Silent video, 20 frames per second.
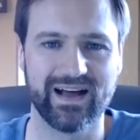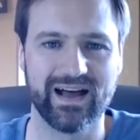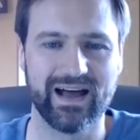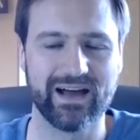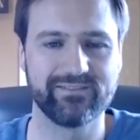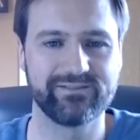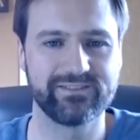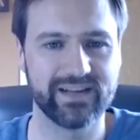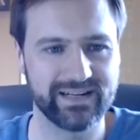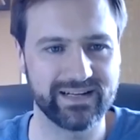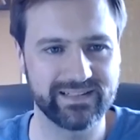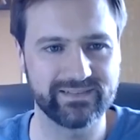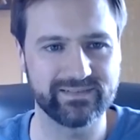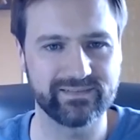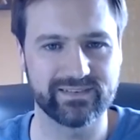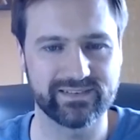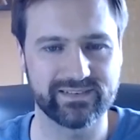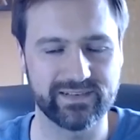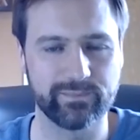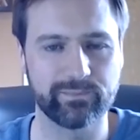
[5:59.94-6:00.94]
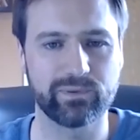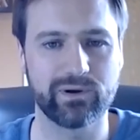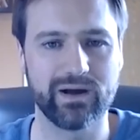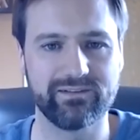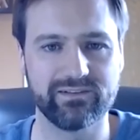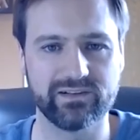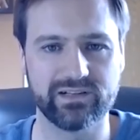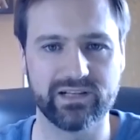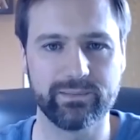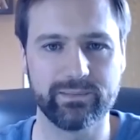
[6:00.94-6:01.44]
I've done some
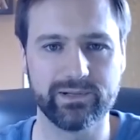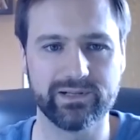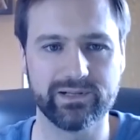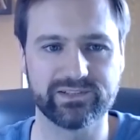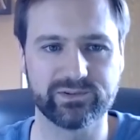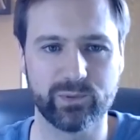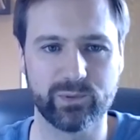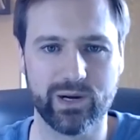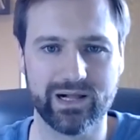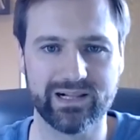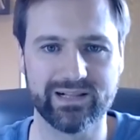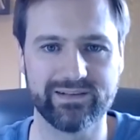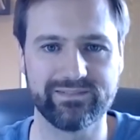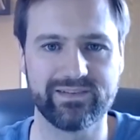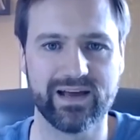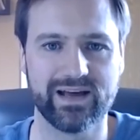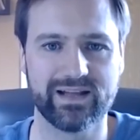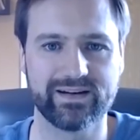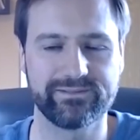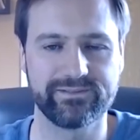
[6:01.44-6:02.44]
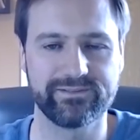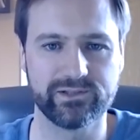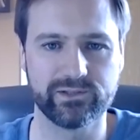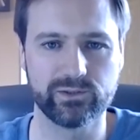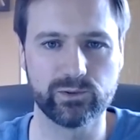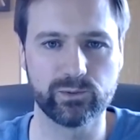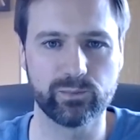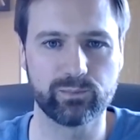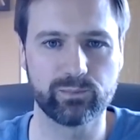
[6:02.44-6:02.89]
private label as well. I've got a few